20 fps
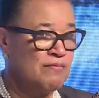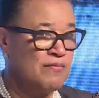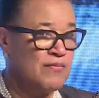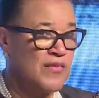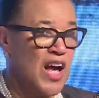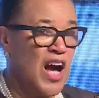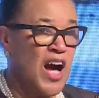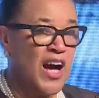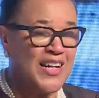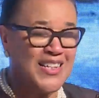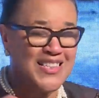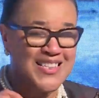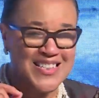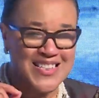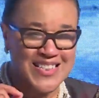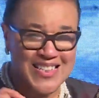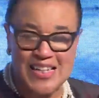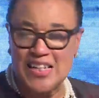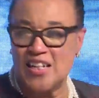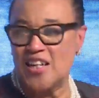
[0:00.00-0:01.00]
I
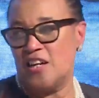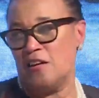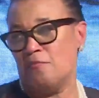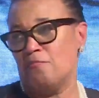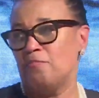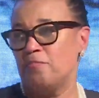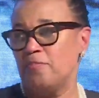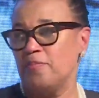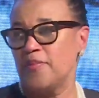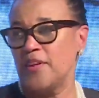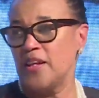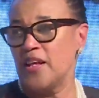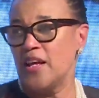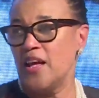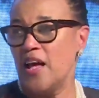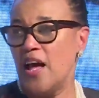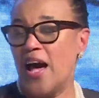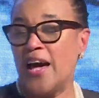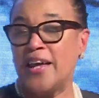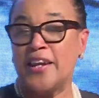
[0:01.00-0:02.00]
see him,
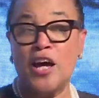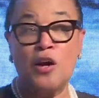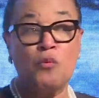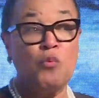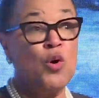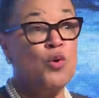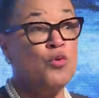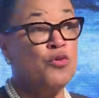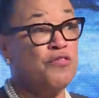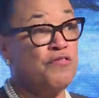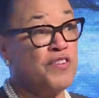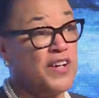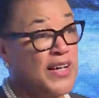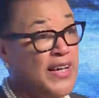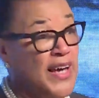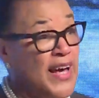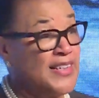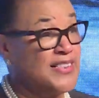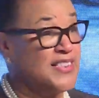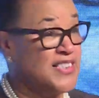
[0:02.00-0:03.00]
and I won't
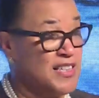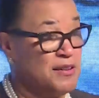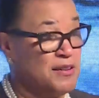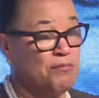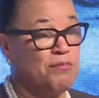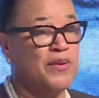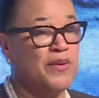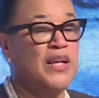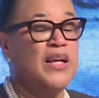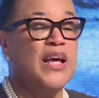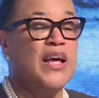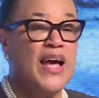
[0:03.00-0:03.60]
forget him,